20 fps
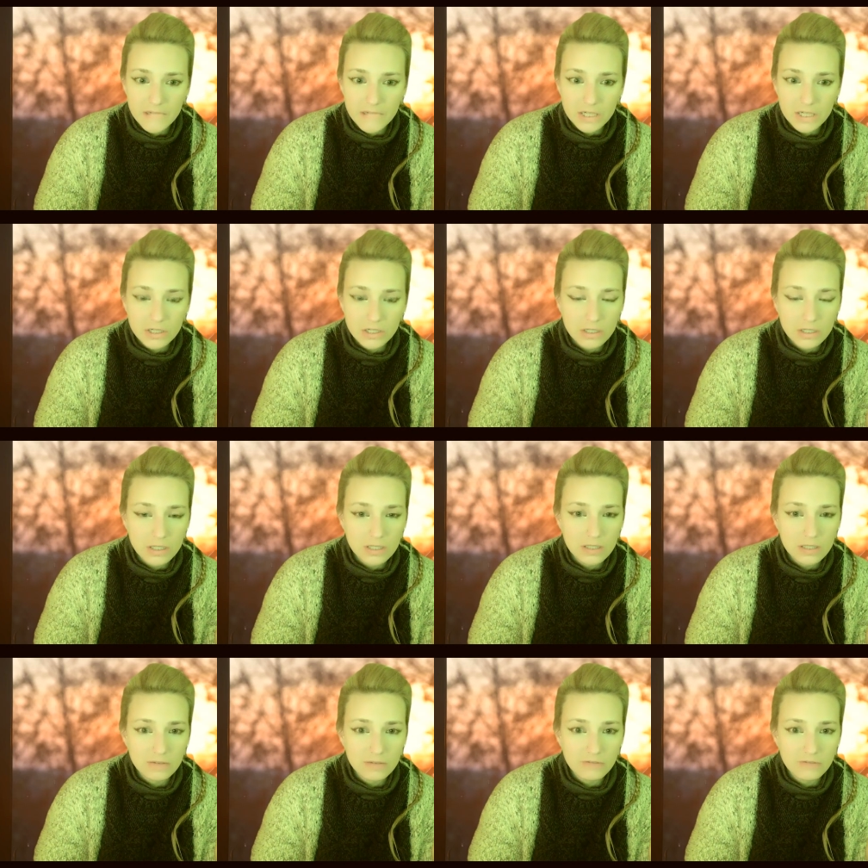just
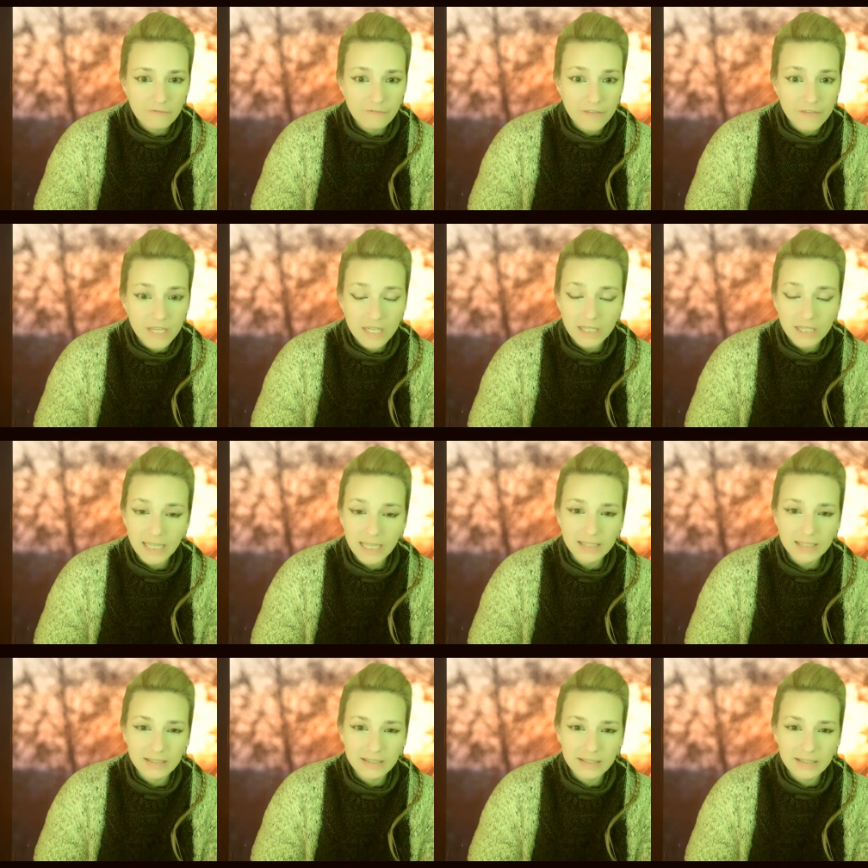feel
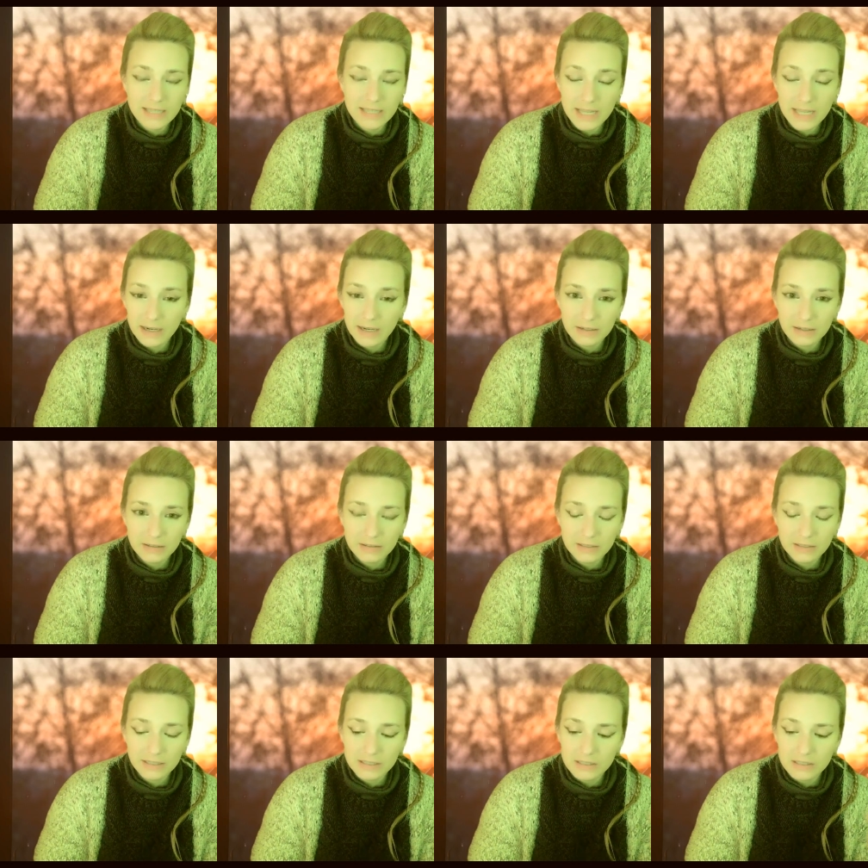that it's there
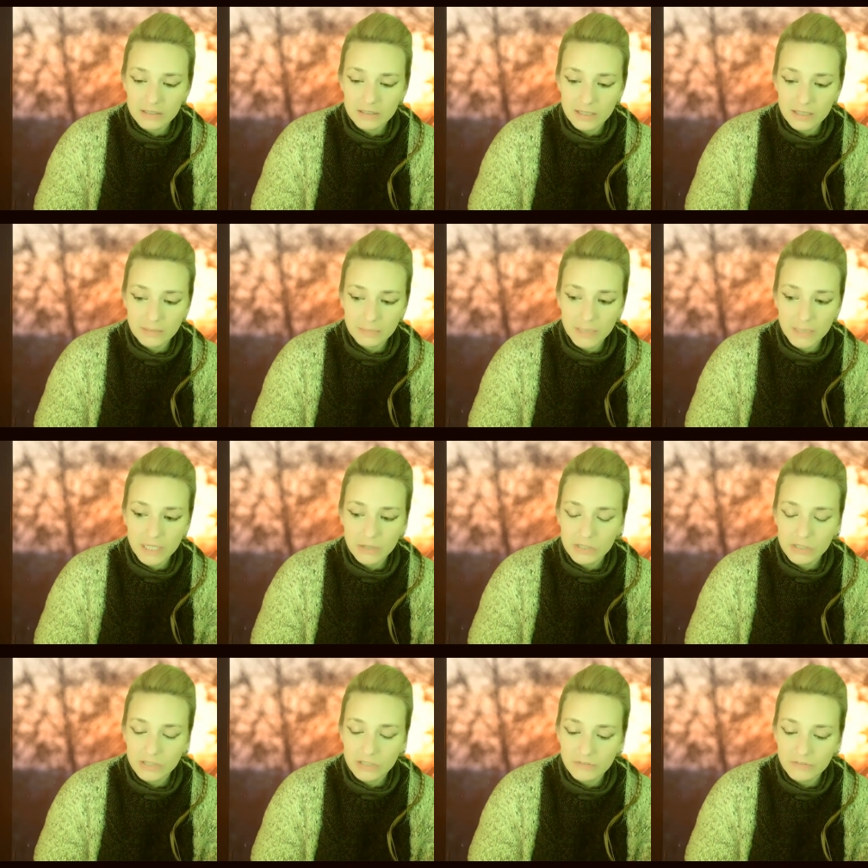just
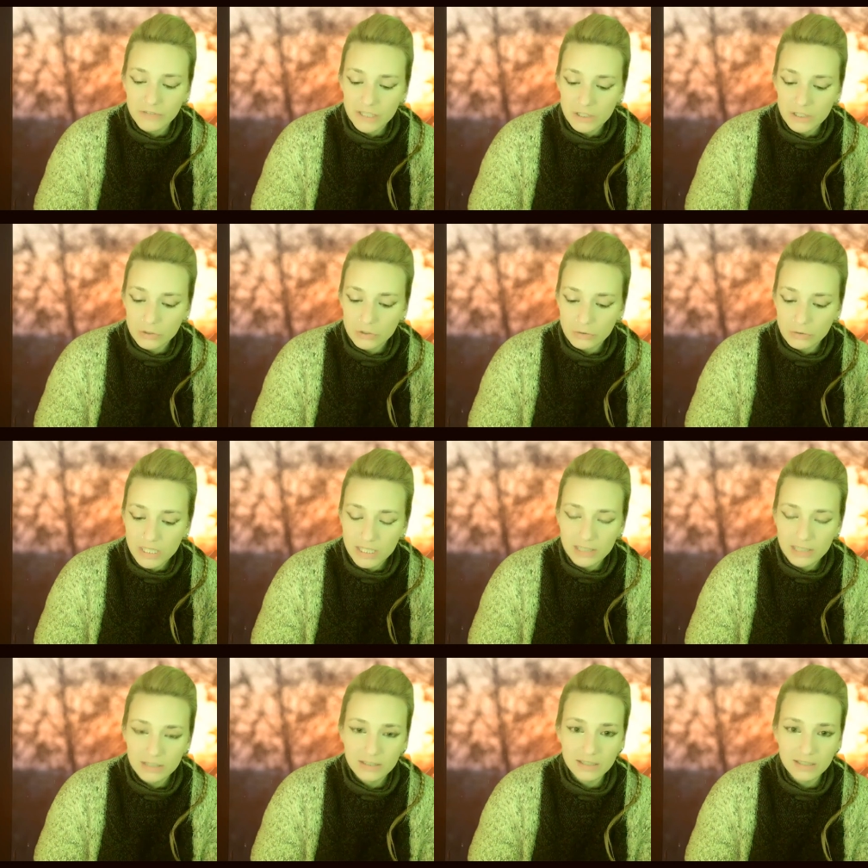because it feels so
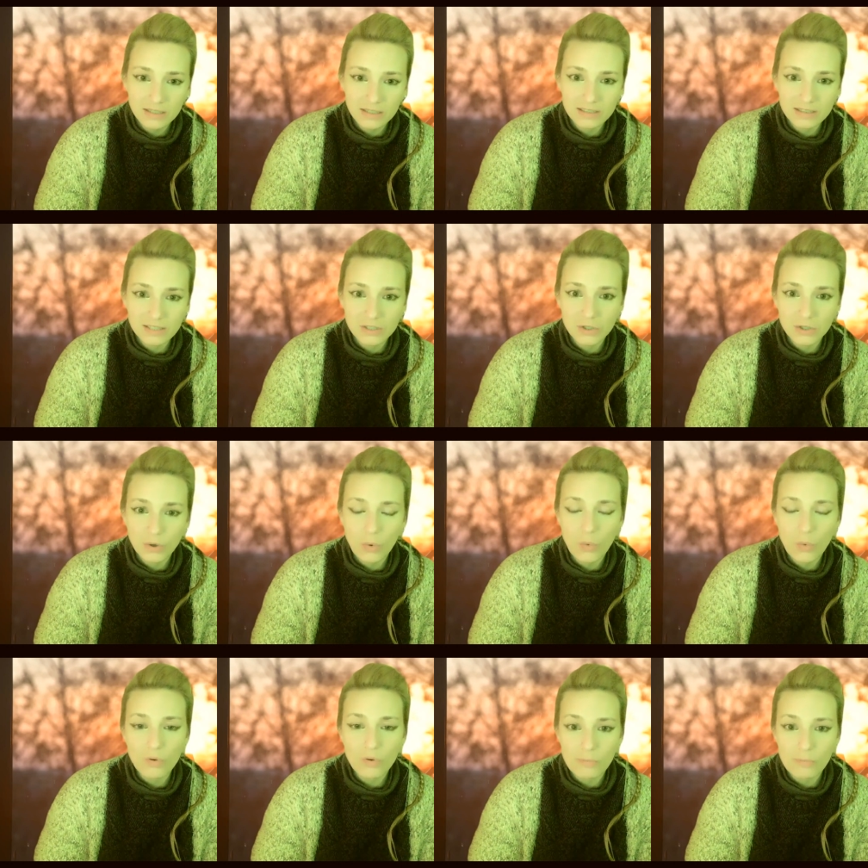distant in
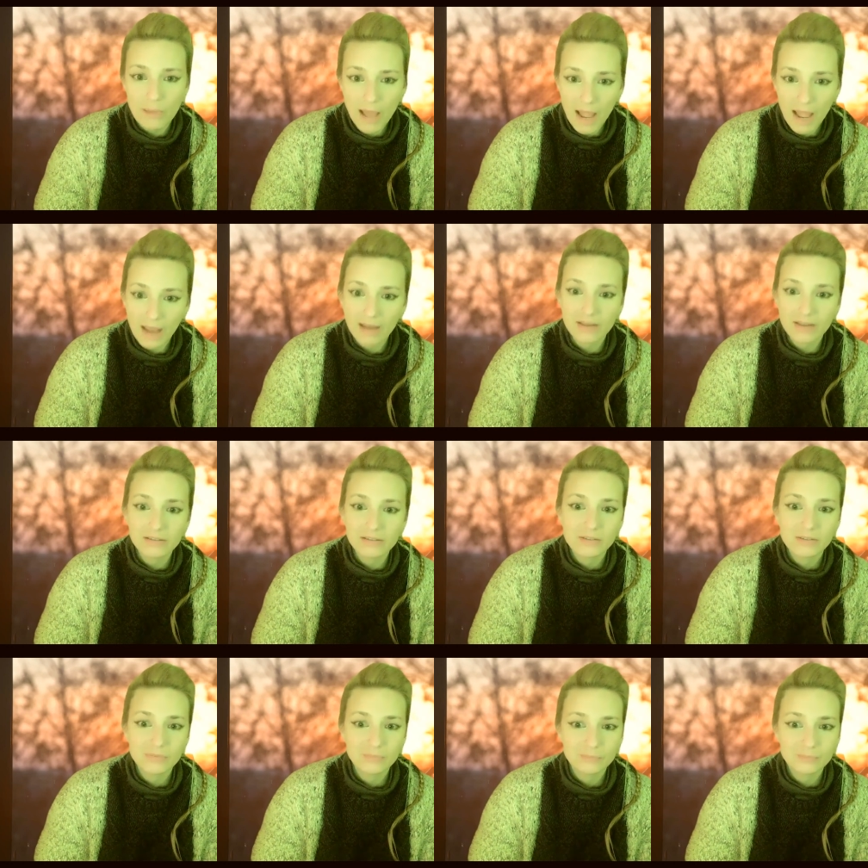your own
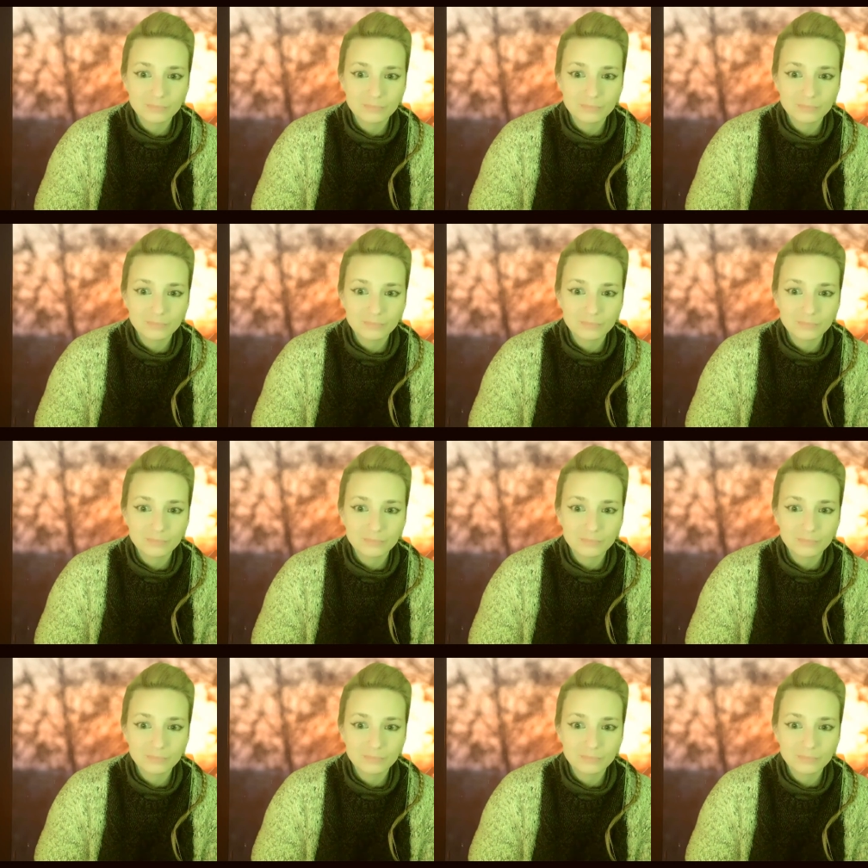mind